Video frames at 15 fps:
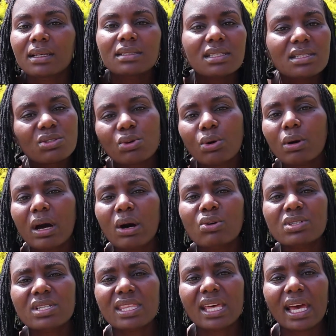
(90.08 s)
just go
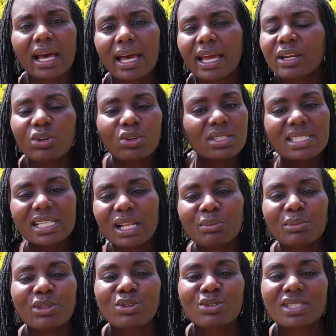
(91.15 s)
out there and don't tell
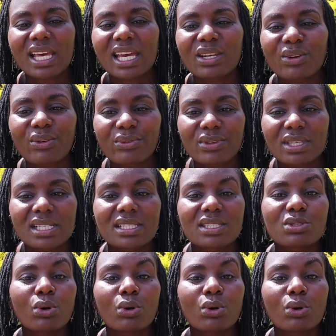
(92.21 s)
me those kind of things.